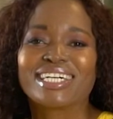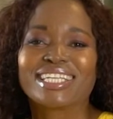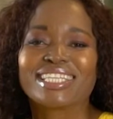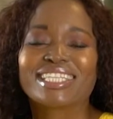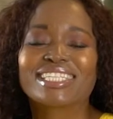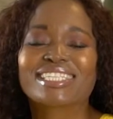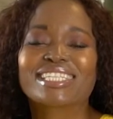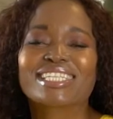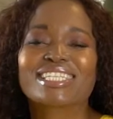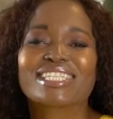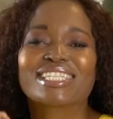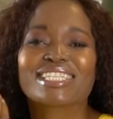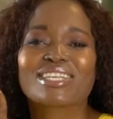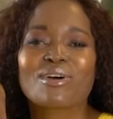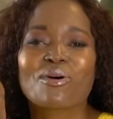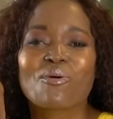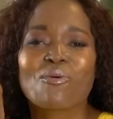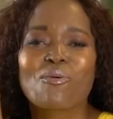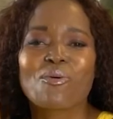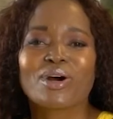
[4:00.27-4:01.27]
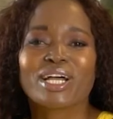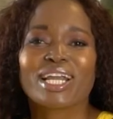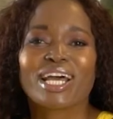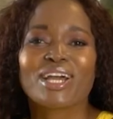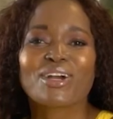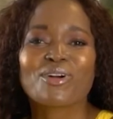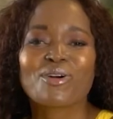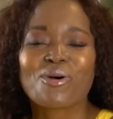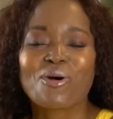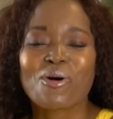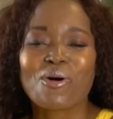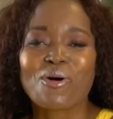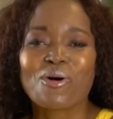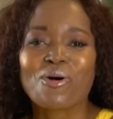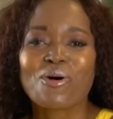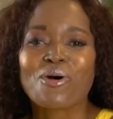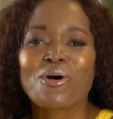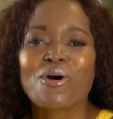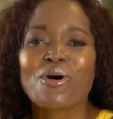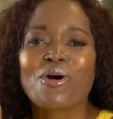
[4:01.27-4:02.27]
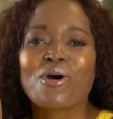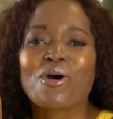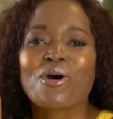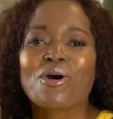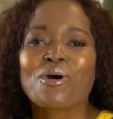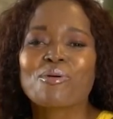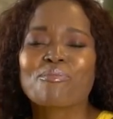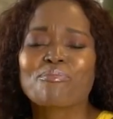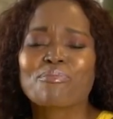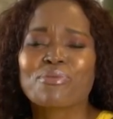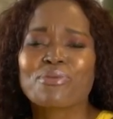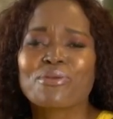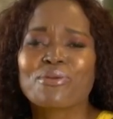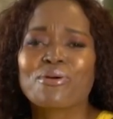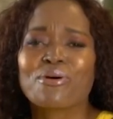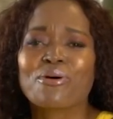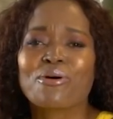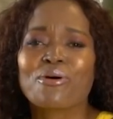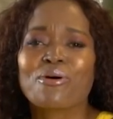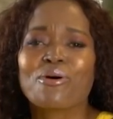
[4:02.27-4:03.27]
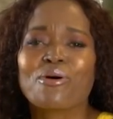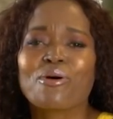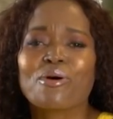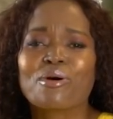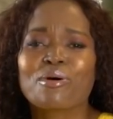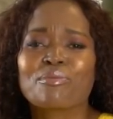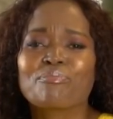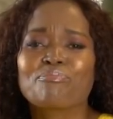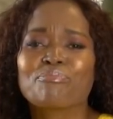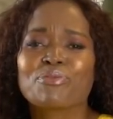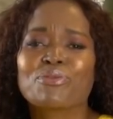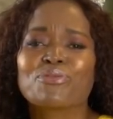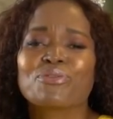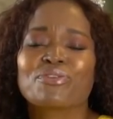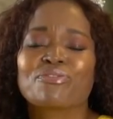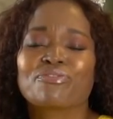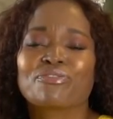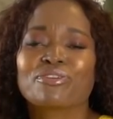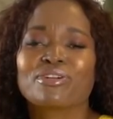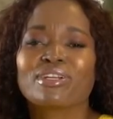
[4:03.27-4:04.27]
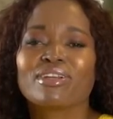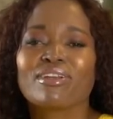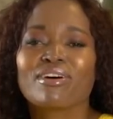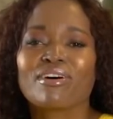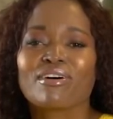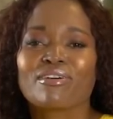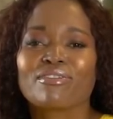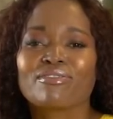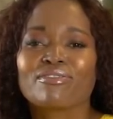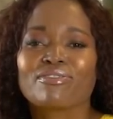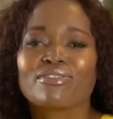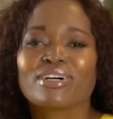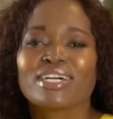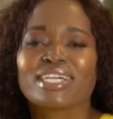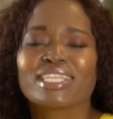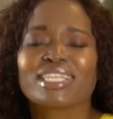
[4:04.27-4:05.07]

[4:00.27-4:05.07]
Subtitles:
This is what I call pure, beautiful love.